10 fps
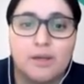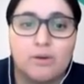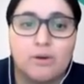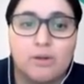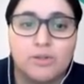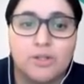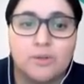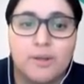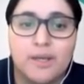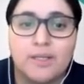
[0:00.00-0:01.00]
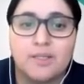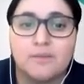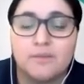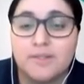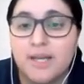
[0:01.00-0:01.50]
or alter pace
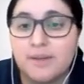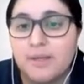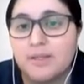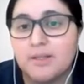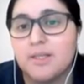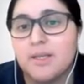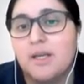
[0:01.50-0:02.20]
of assignments.